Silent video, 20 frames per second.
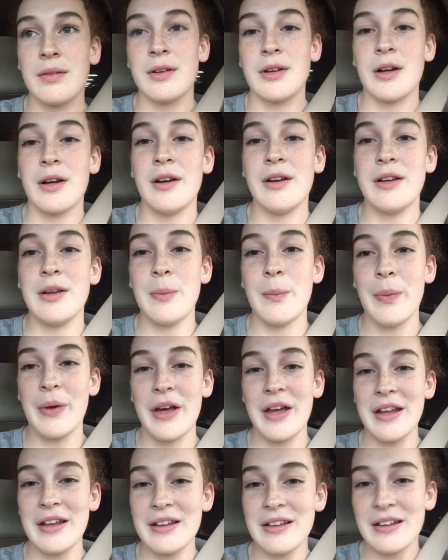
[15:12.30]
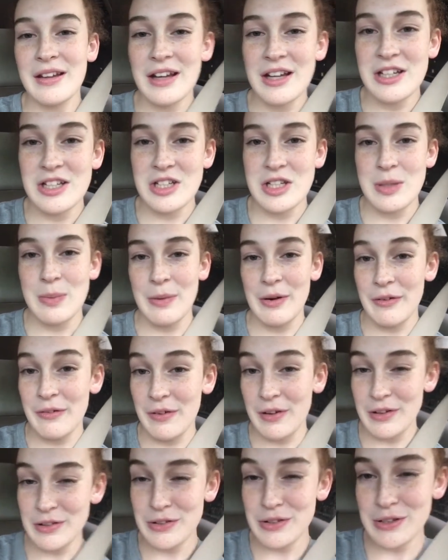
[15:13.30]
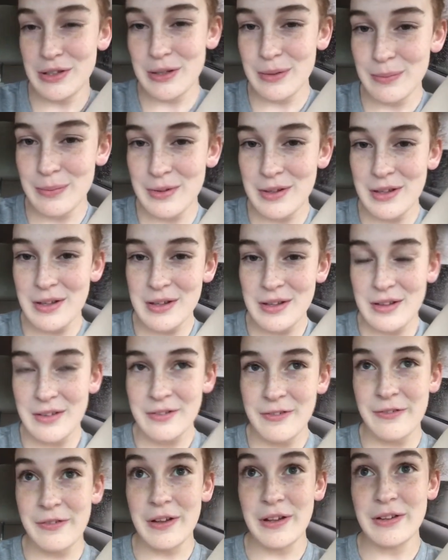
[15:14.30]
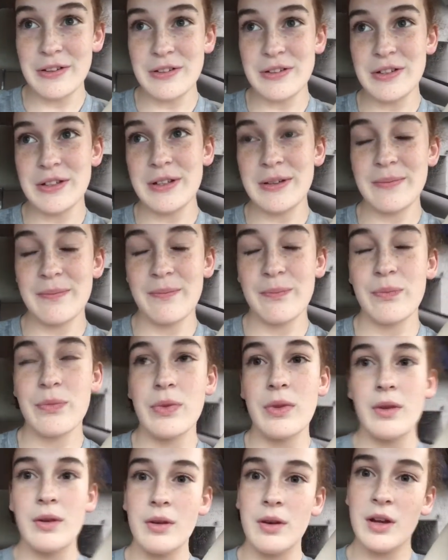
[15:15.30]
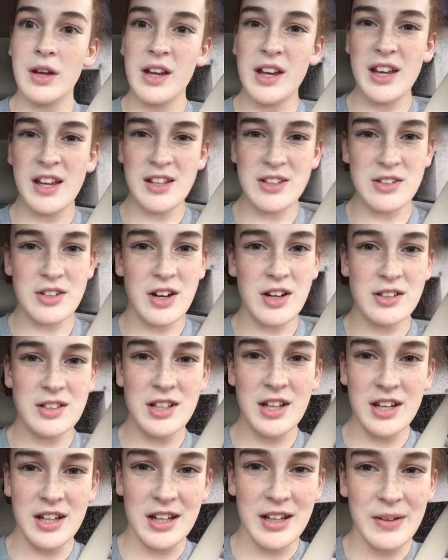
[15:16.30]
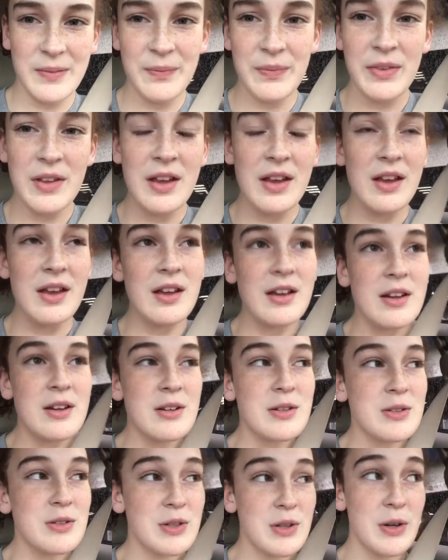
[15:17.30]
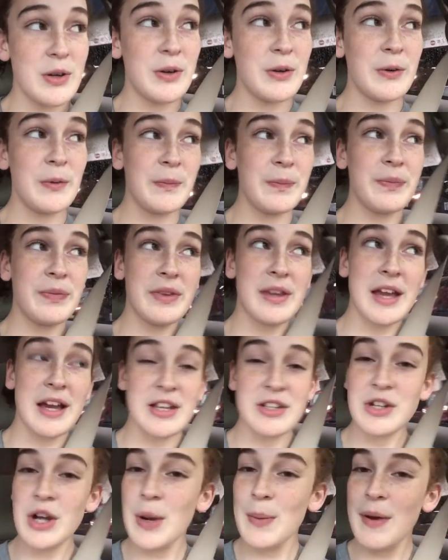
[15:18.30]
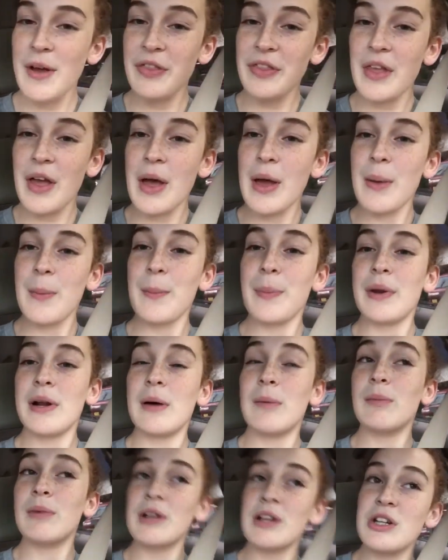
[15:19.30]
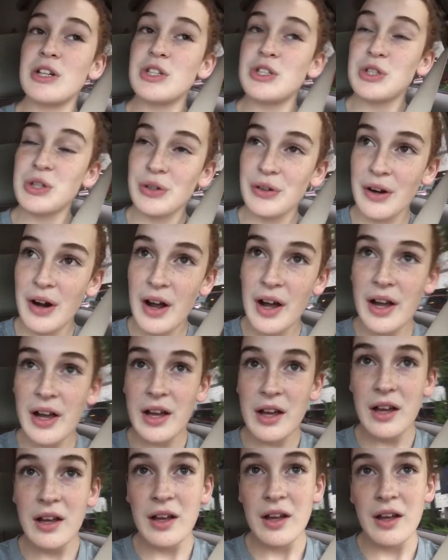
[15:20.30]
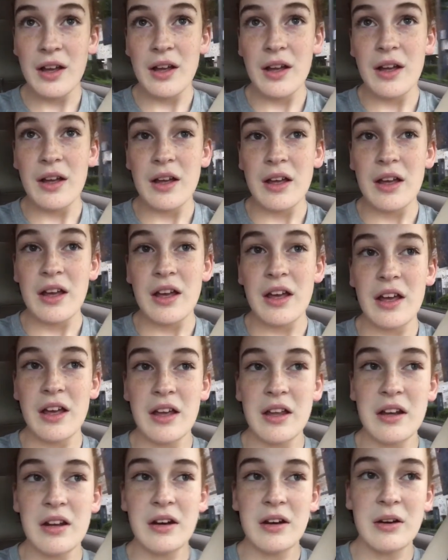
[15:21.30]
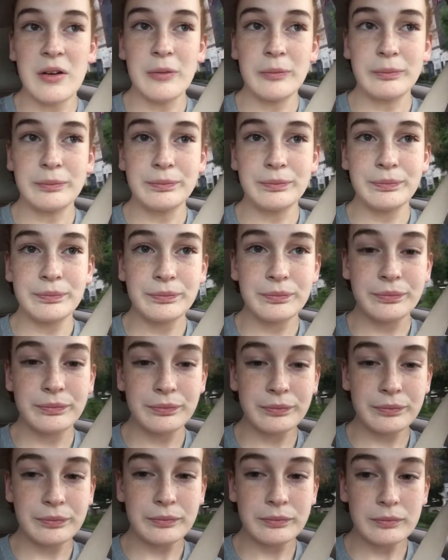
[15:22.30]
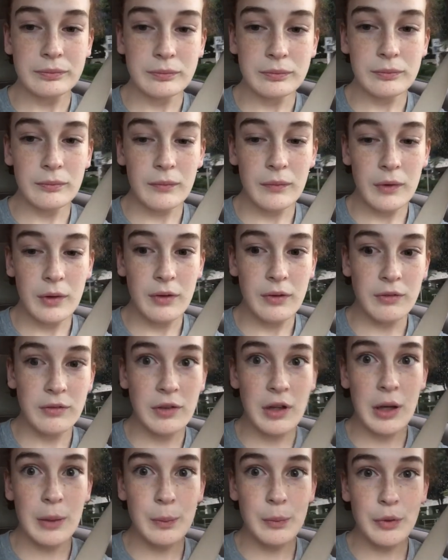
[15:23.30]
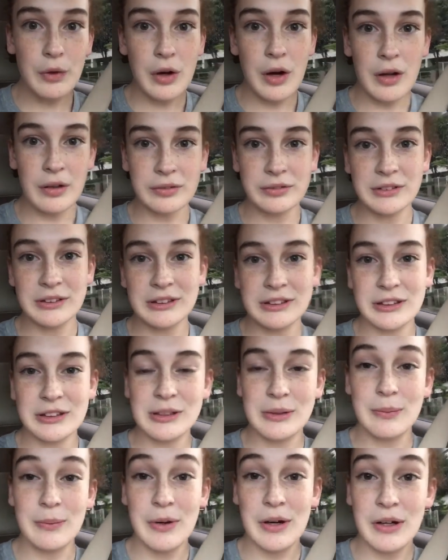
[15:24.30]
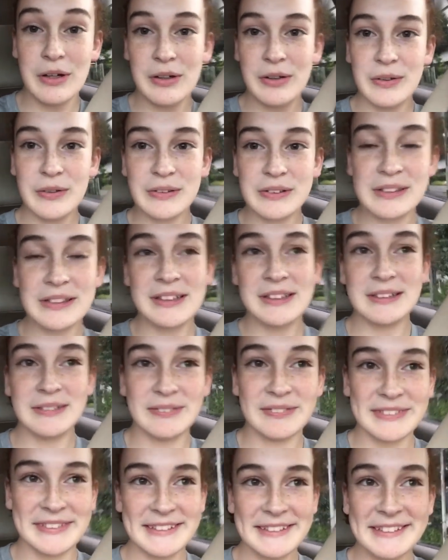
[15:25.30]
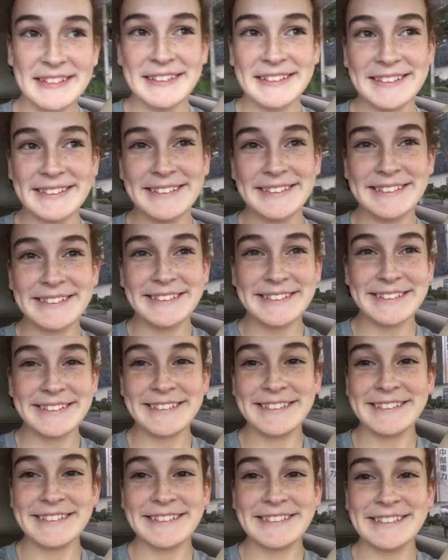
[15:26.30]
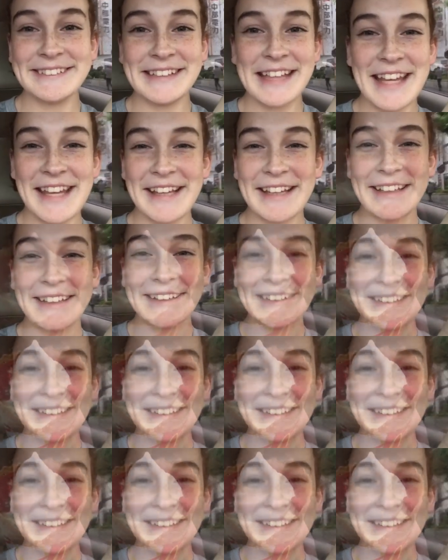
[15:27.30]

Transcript: got into bed, I just about fall asleep. Fell asleep. Can't talk today. So yeah, sorry about that, but I'm gonna try and um, vlog more often tomorrow. But yeah.